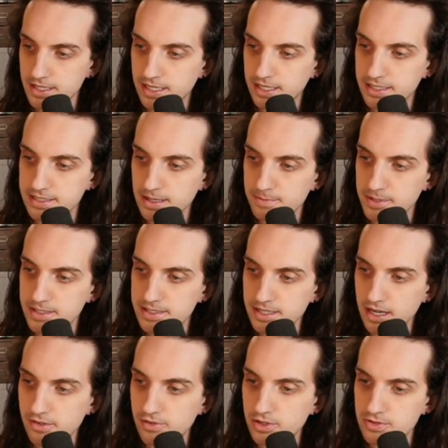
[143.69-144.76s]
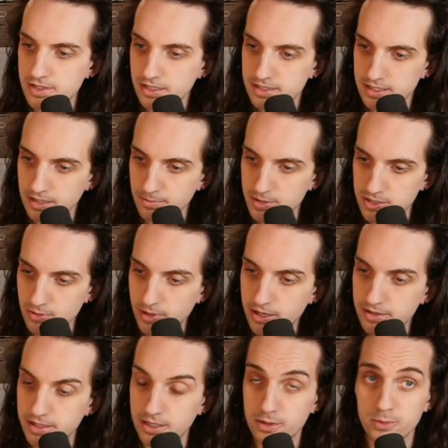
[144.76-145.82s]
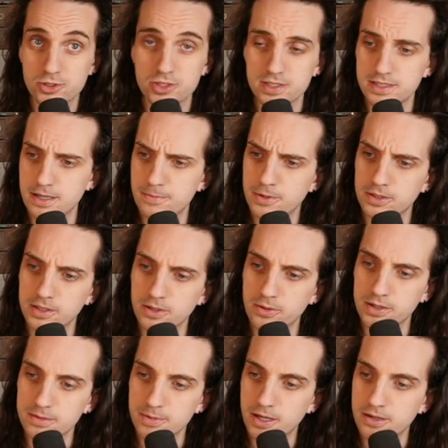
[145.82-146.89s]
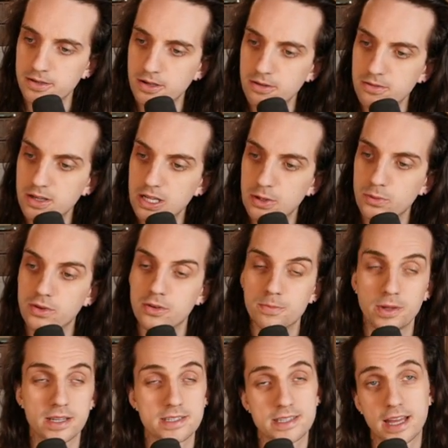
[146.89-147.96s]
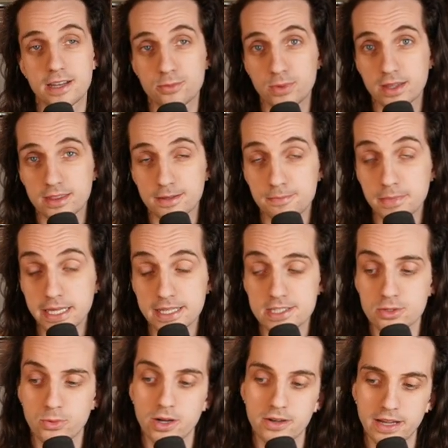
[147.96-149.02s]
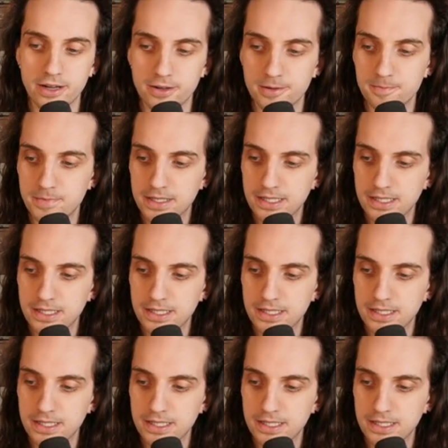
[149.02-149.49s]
except instead of using sigma squared here, which is typically going to be unknown, we replace that with the mean squared error.